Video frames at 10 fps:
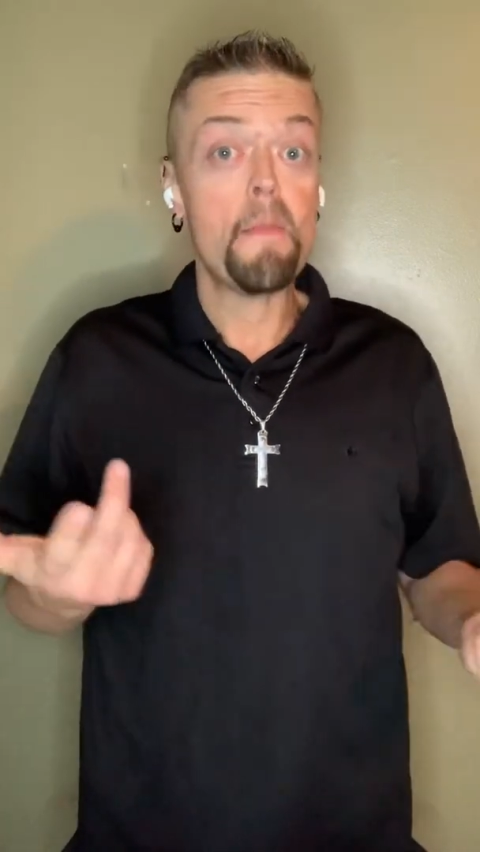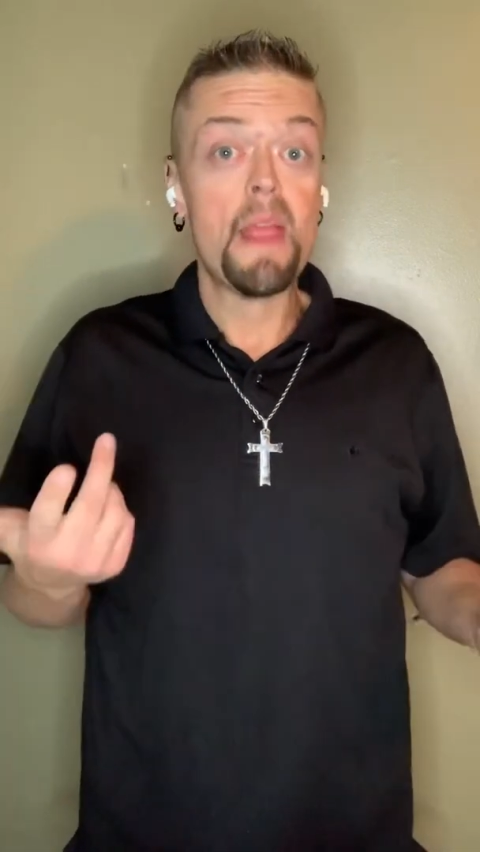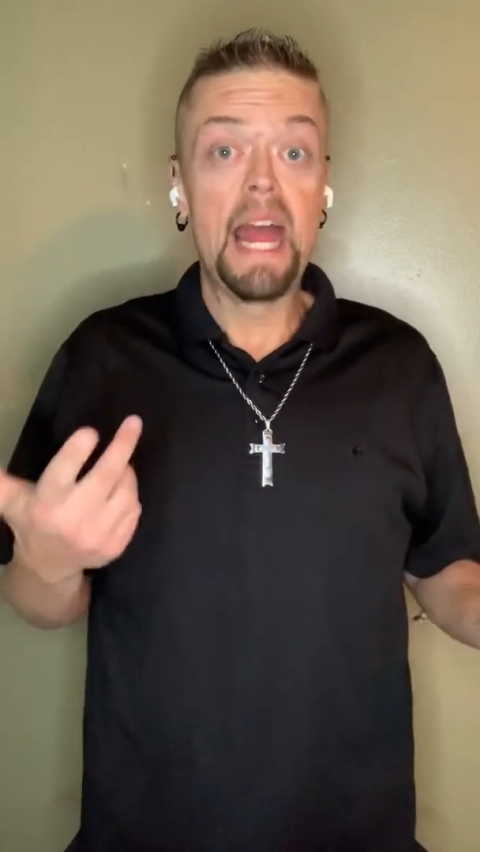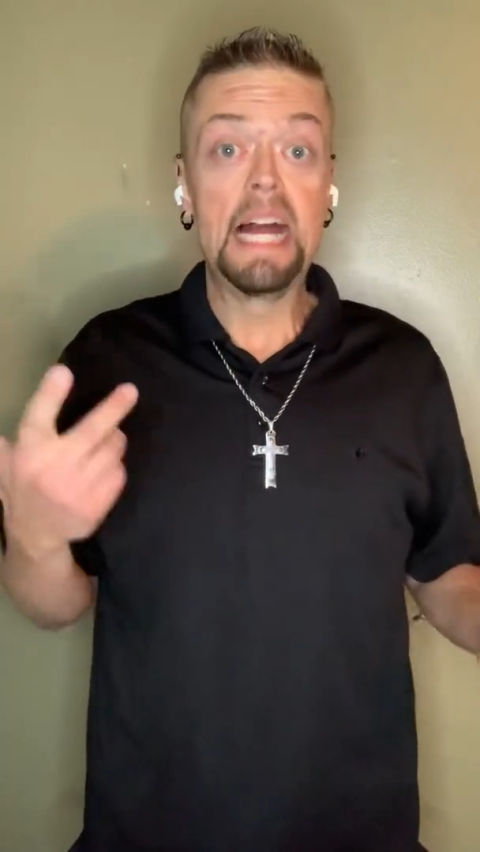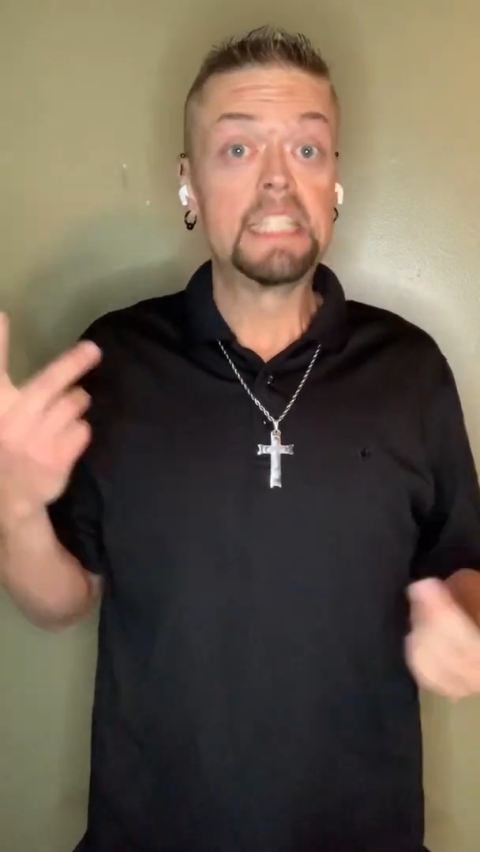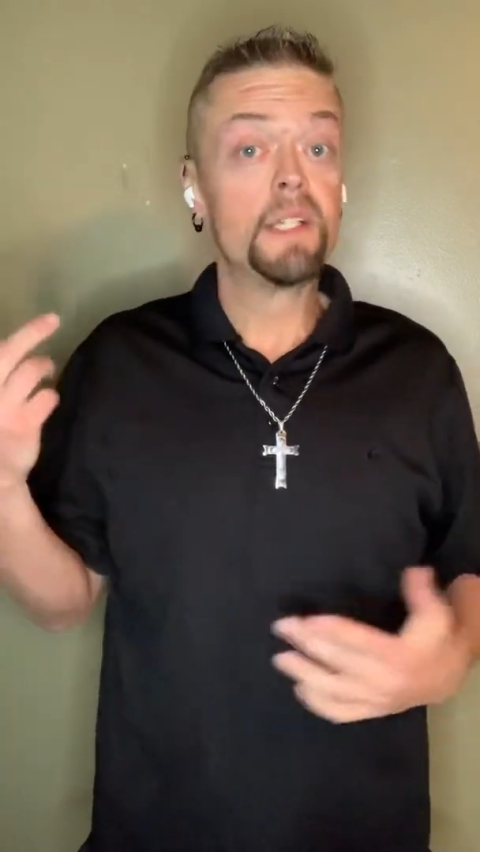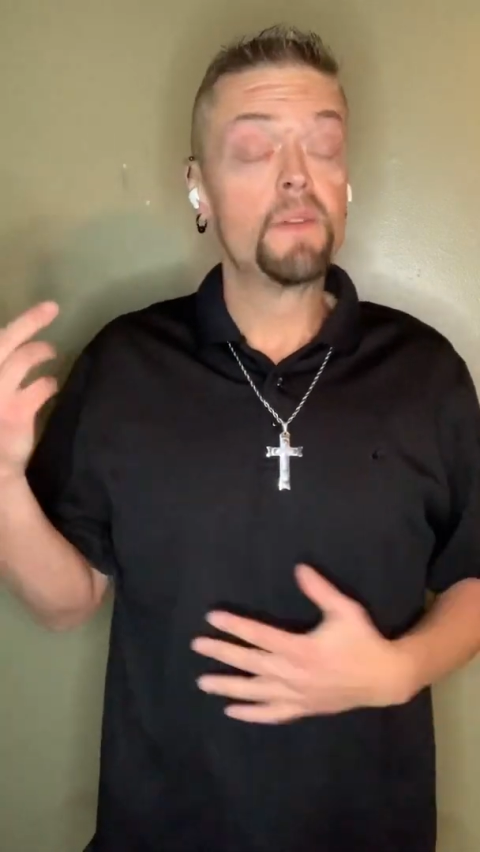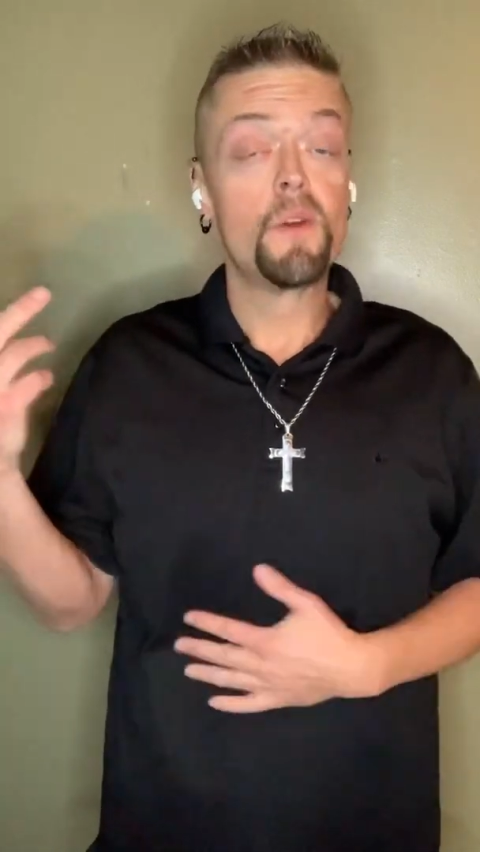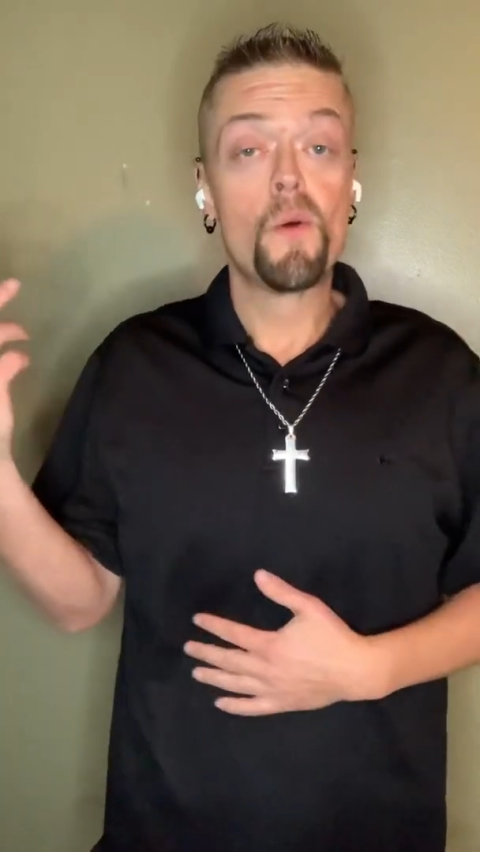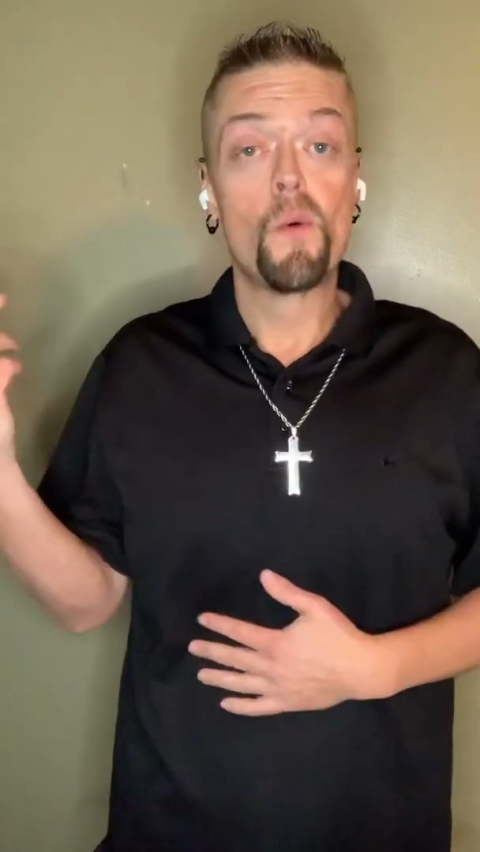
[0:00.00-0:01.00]

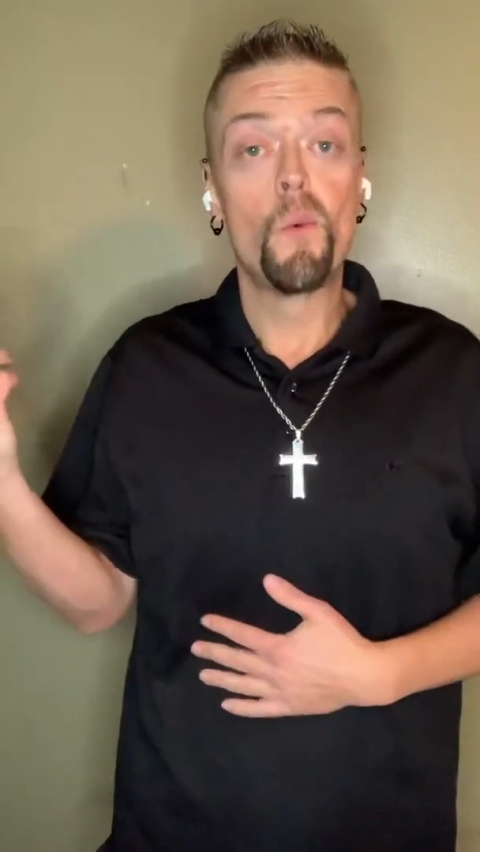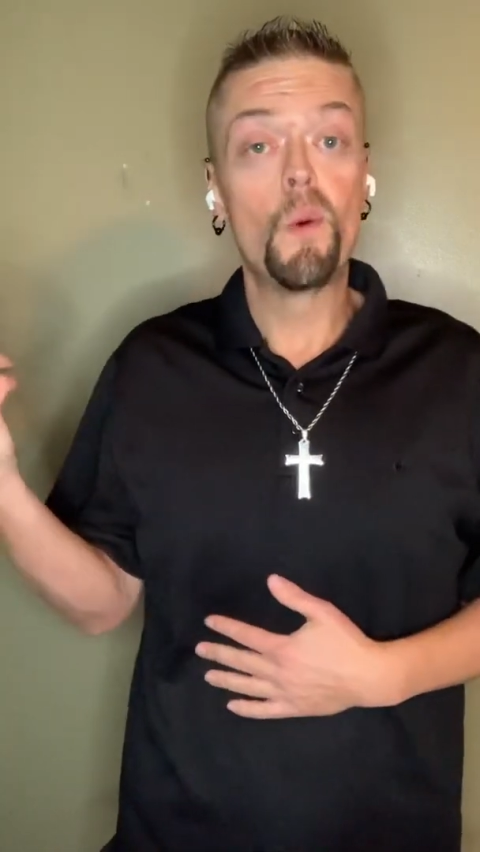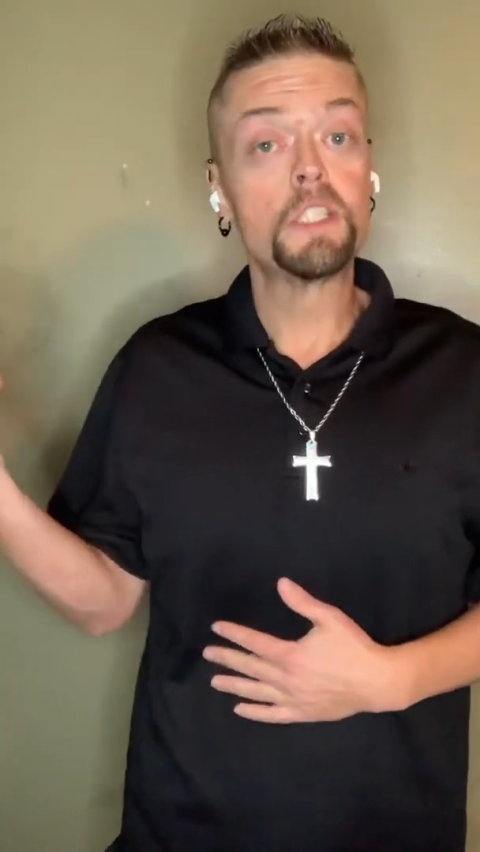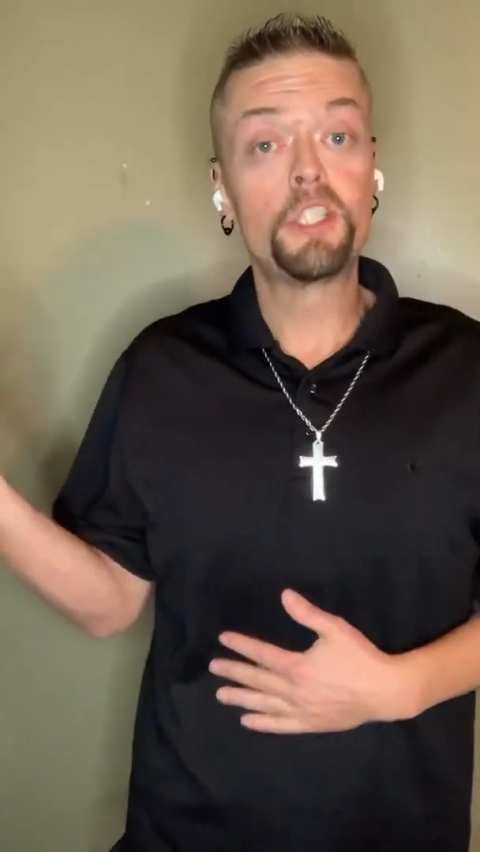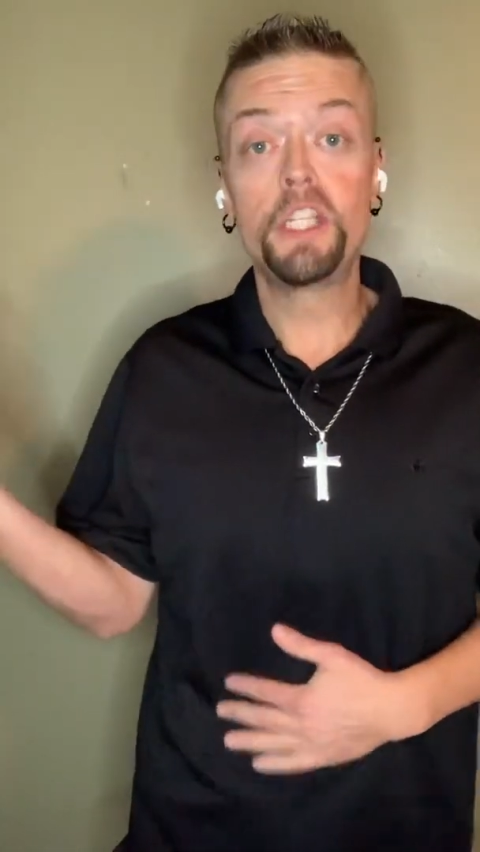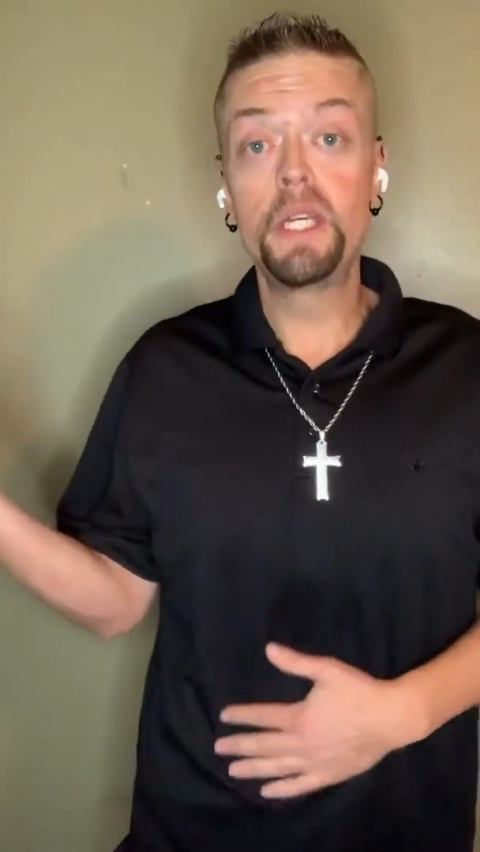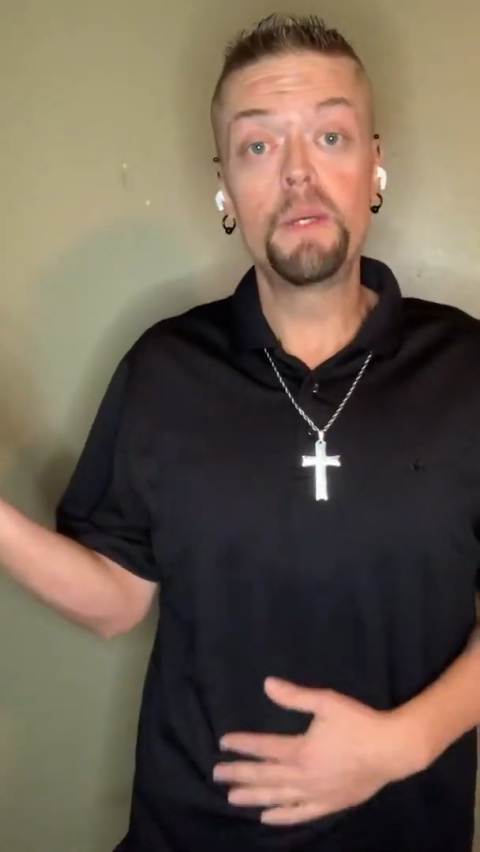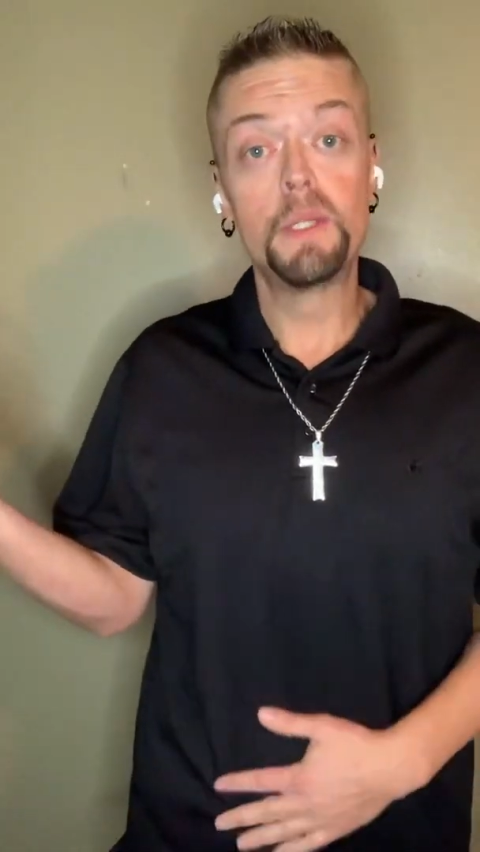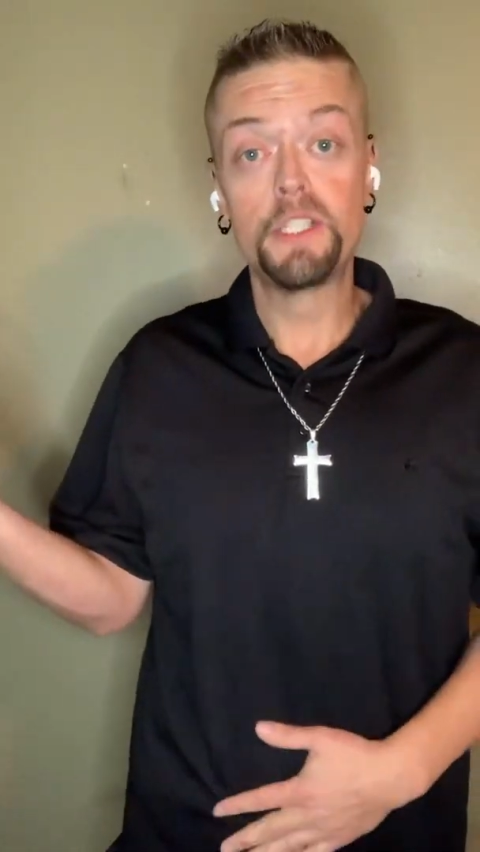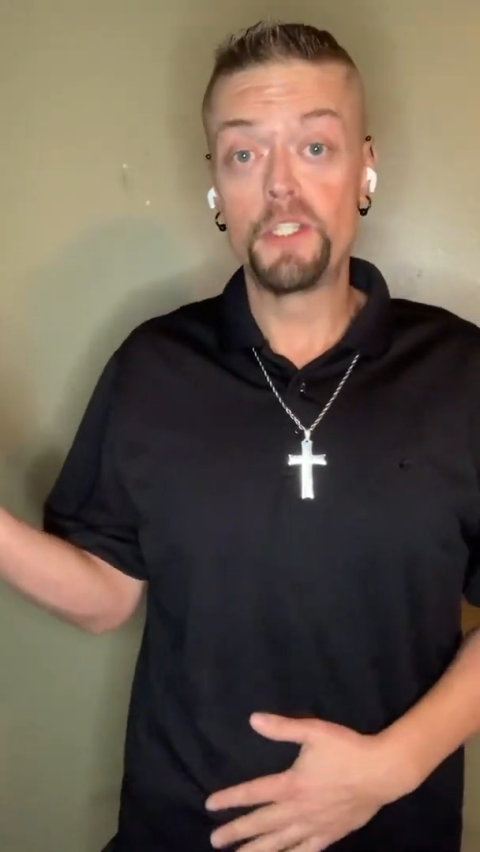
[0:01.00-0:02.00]
And what she was